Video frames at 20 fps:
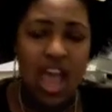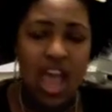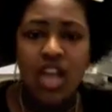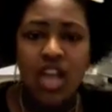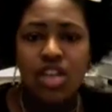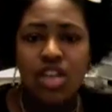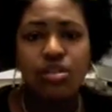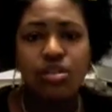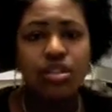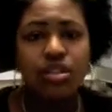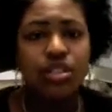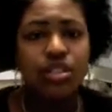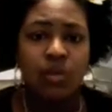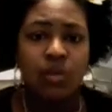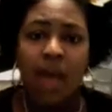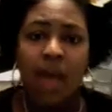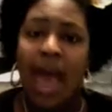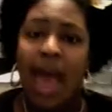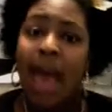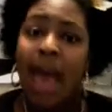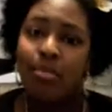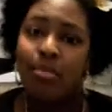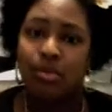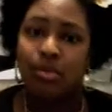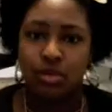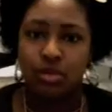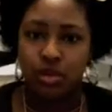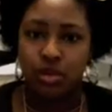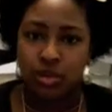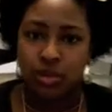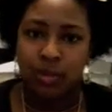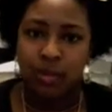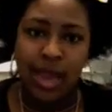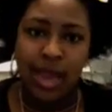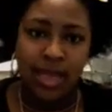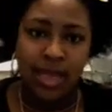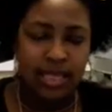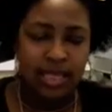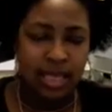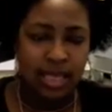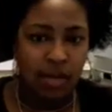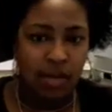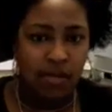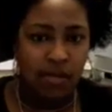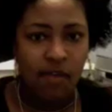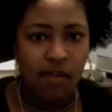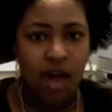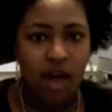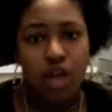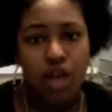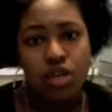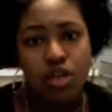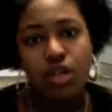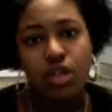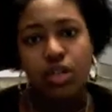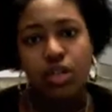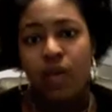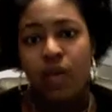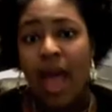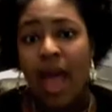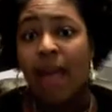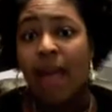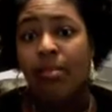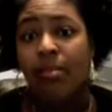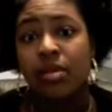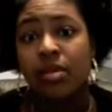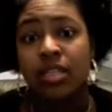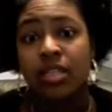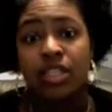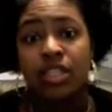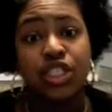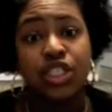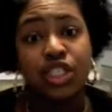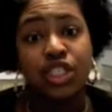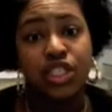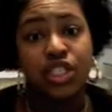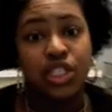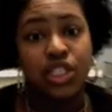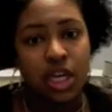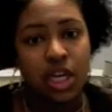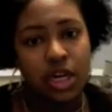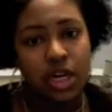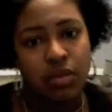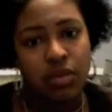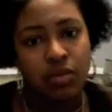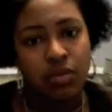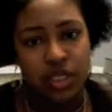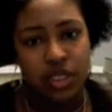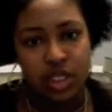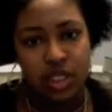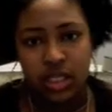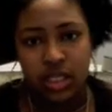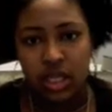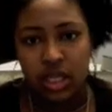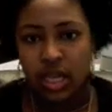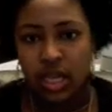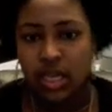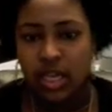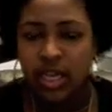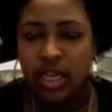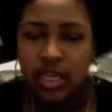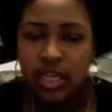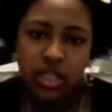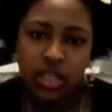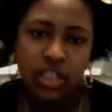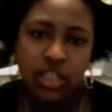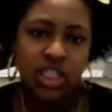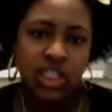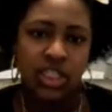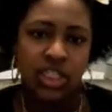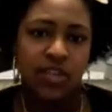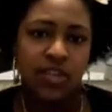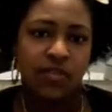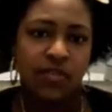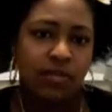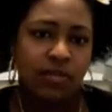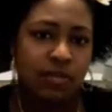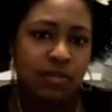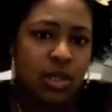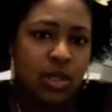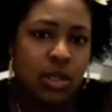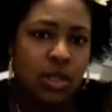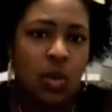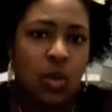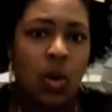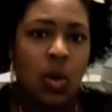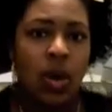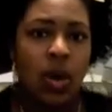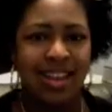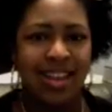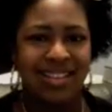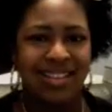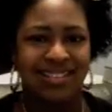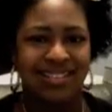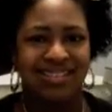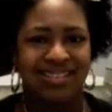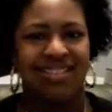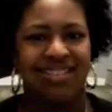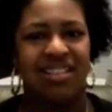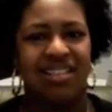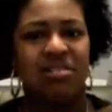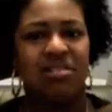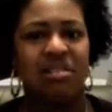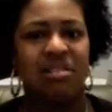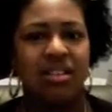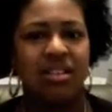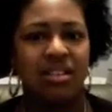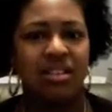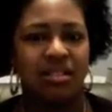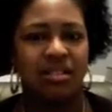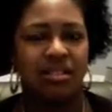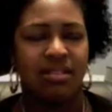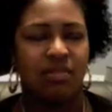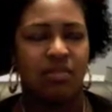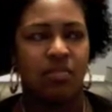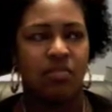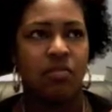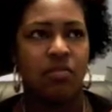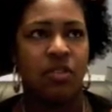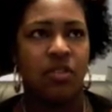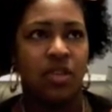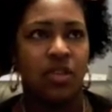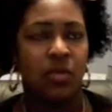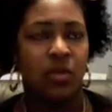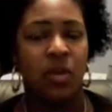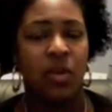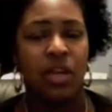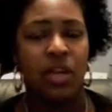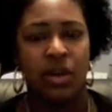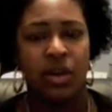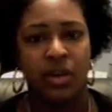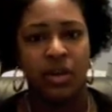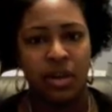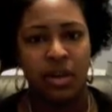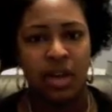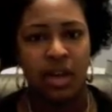You can do apple juice by itself. You can do apple and ginger, which is great. Get the ginger from the store. It looks pretty weird.